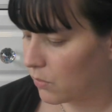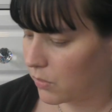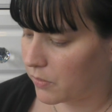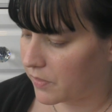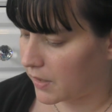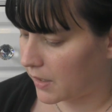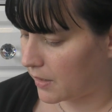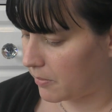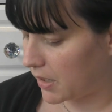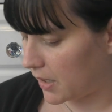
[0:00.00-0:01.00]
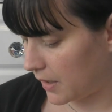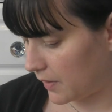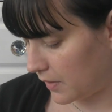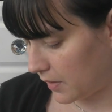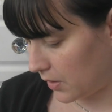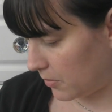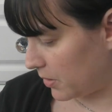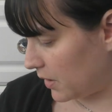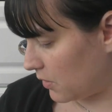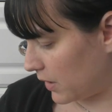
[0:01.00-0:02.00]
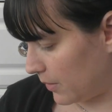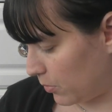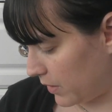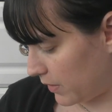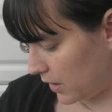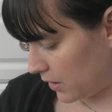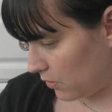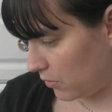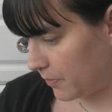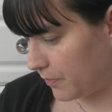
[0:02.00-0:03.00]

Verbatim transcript: what was that? Number eight. So number nine, where are you?